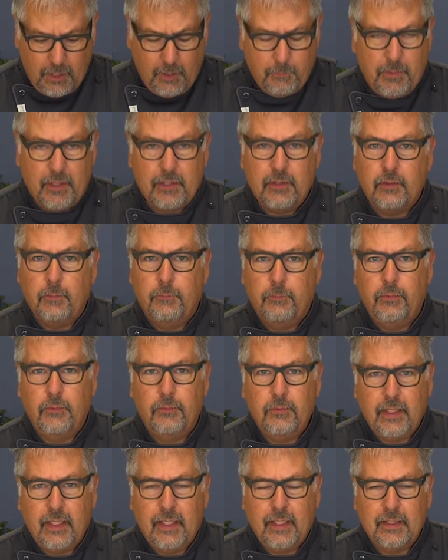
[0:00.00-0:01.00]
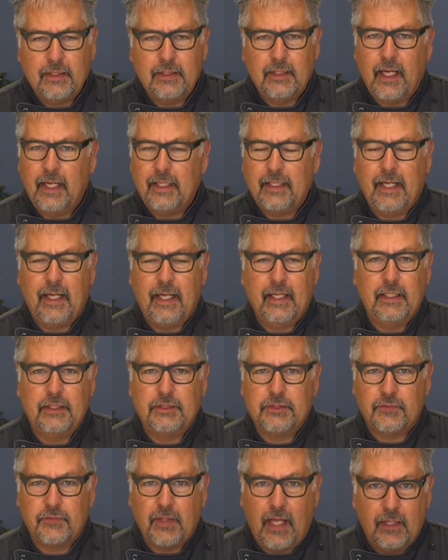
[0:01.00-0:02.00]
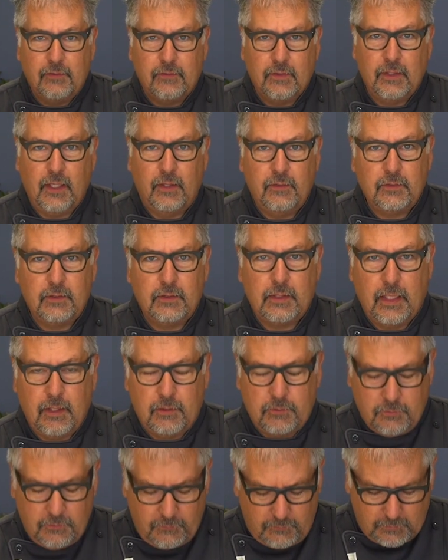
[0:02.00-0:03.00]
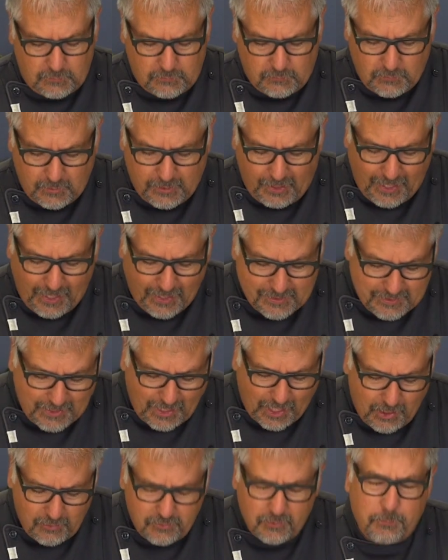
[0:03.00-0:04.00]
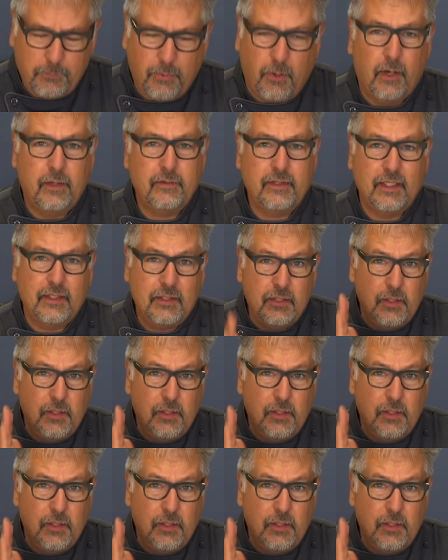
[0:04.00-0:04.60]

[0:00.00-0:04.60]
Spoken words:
but the bone in, again, it just adds another characteristic to it. And the other part, the